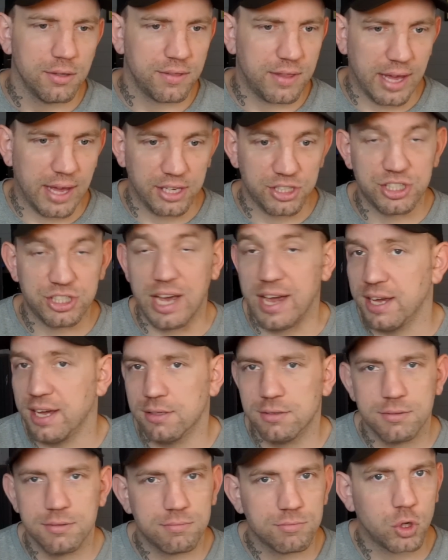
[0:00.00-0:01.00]
they're
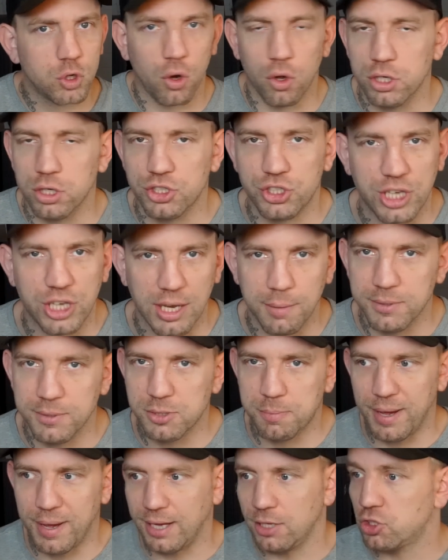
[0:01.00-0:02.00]
saying Call of Shame
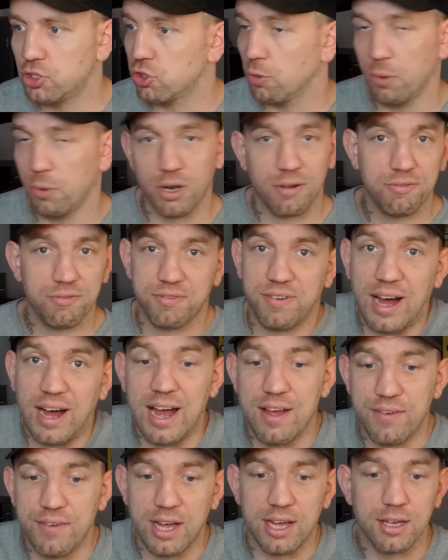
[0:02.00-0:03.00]
has paid someone on
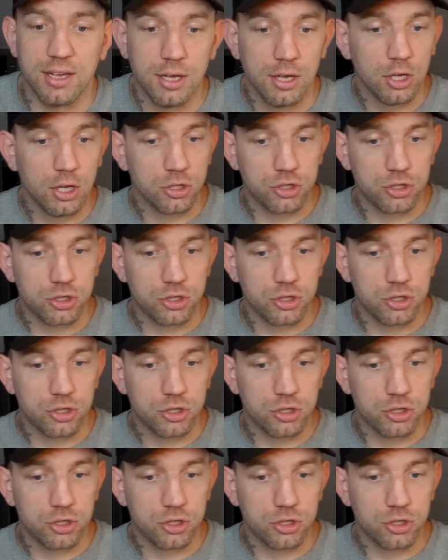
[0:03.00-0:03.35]
Fiverr